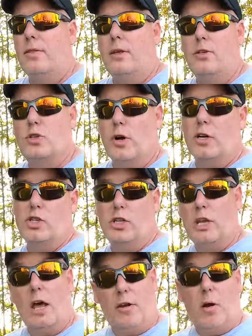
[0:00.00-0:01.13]
The
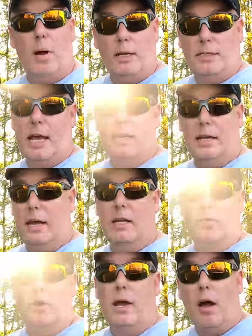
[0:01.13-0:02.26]
instructions on our Montana
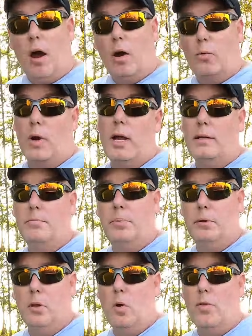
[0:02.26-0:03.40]
anyway are right
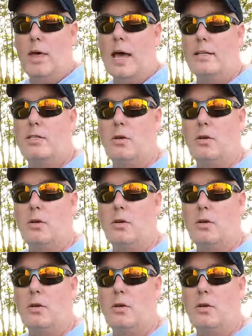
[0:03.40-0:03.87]
below that,